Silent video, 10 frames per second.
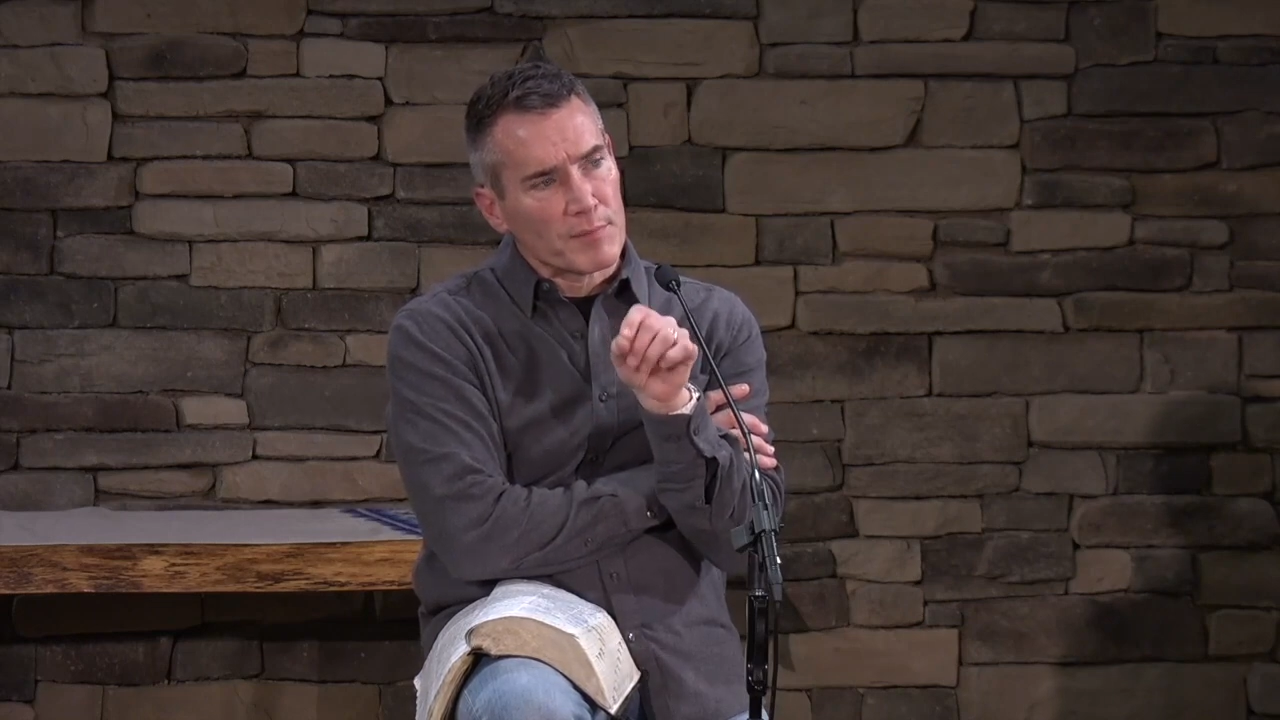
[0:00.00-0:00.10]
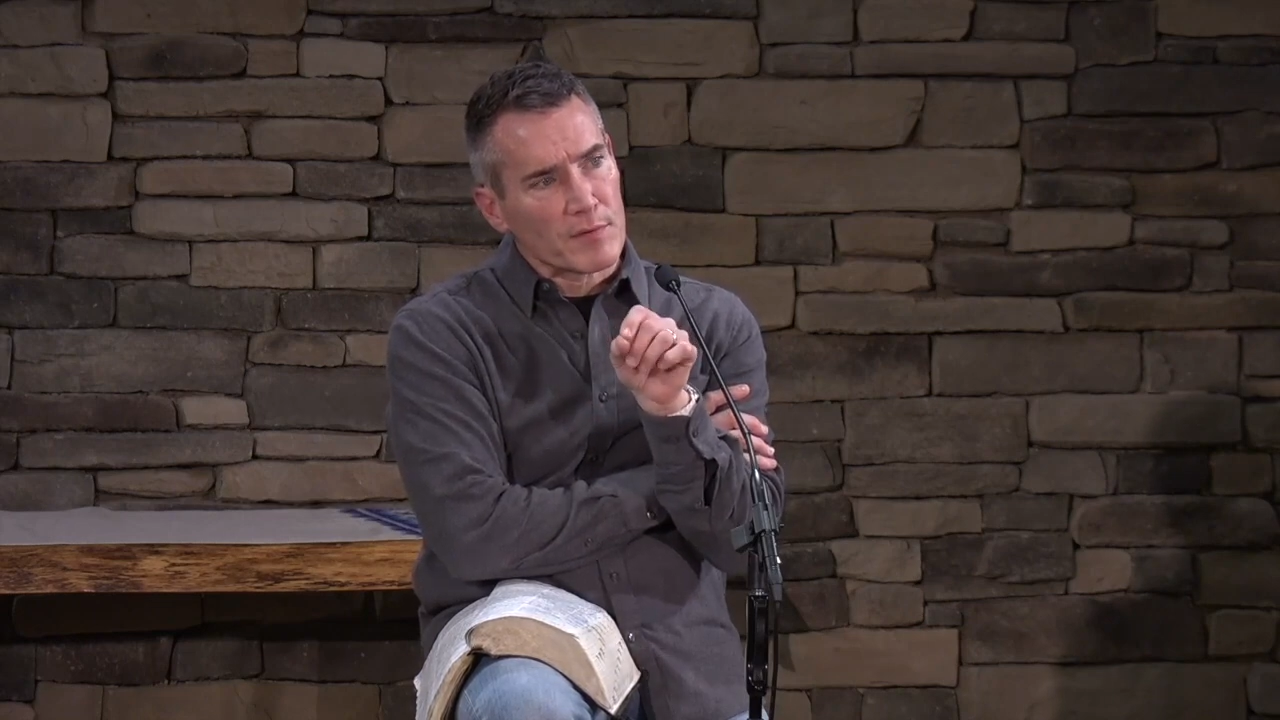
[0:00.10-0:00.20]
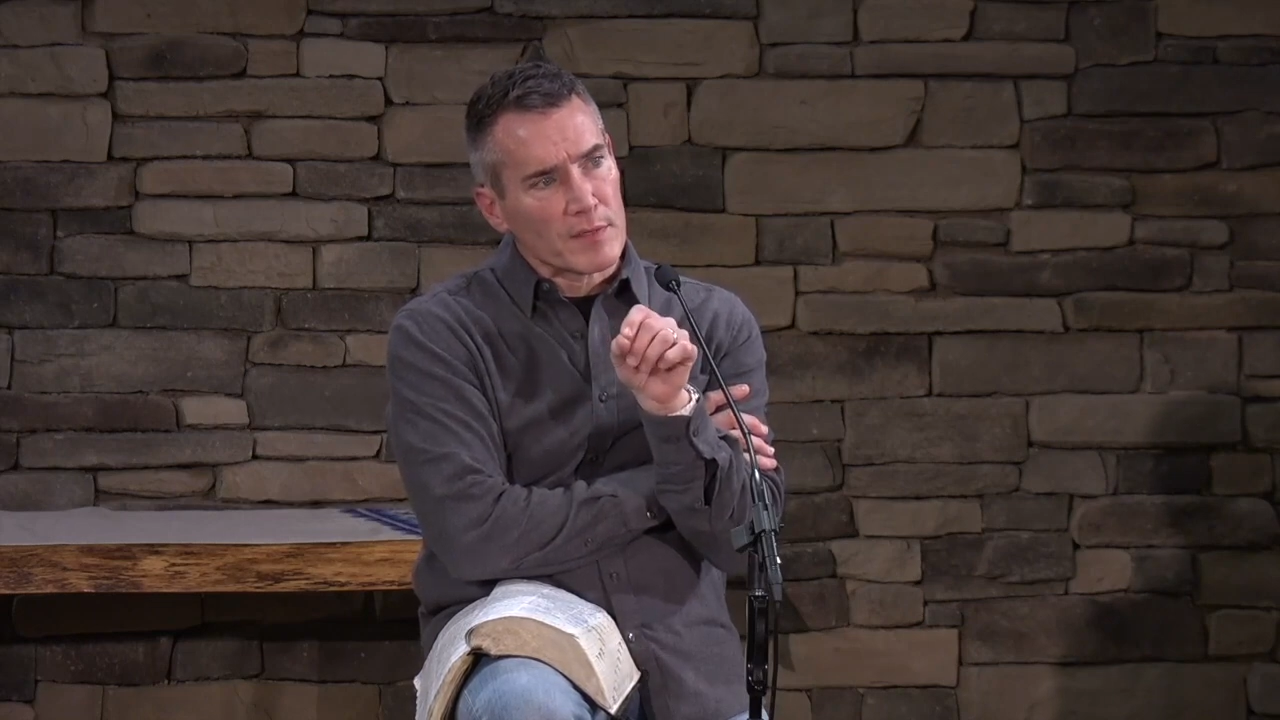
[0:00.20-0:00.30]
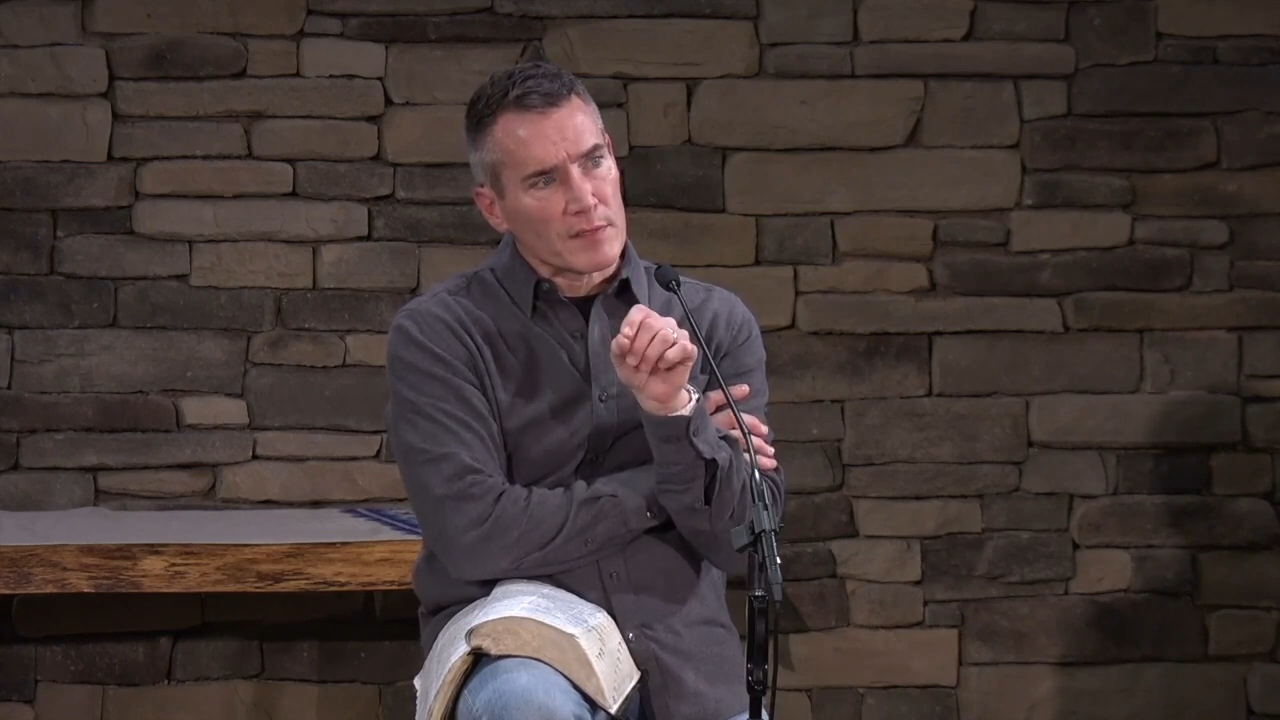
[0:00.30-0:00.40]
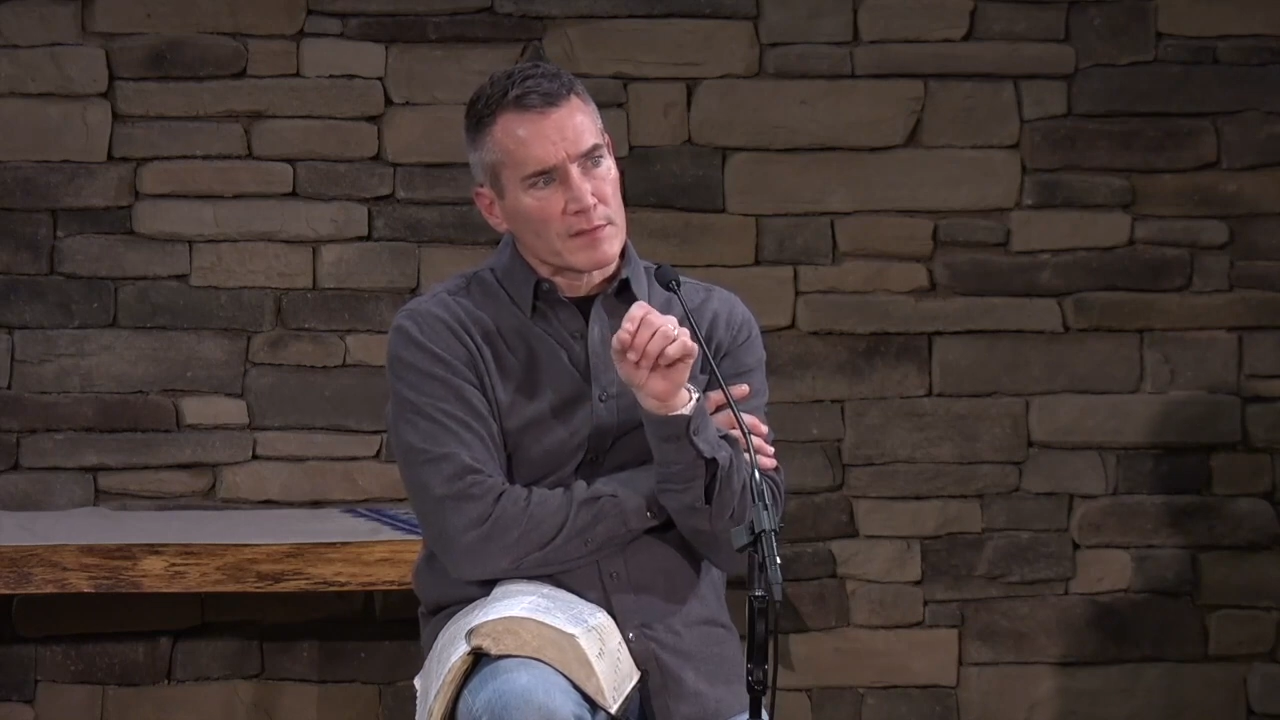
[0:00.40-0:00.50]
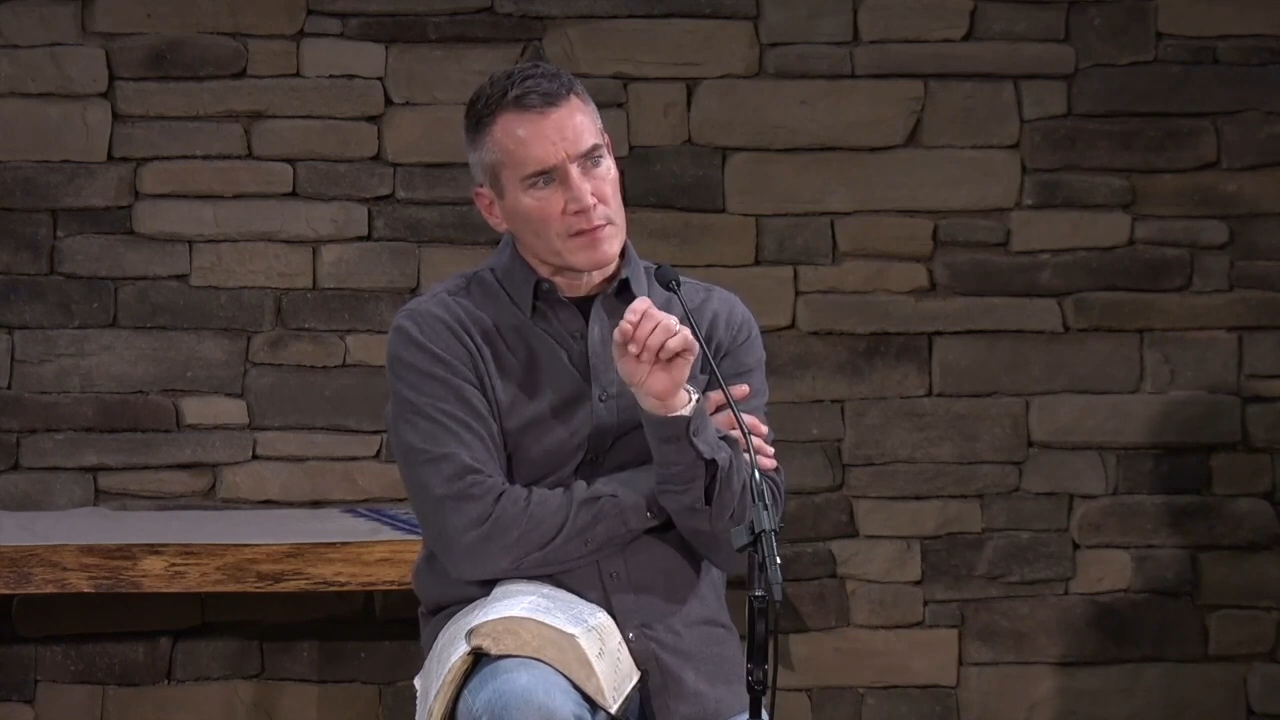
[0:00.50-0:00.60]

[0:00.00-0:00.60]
period,